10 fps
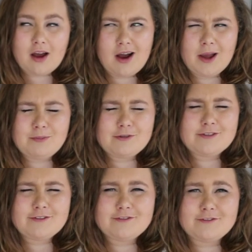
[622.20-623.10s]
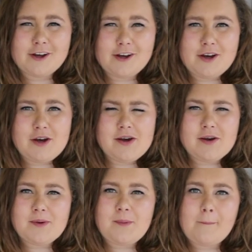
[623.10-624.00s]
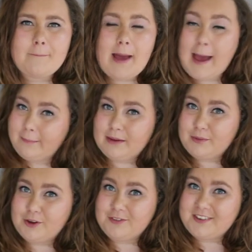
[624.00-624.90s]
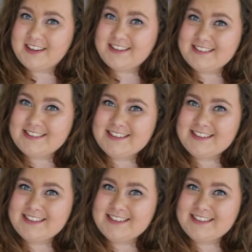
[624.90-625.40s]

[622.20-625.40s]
I prefer happy movies.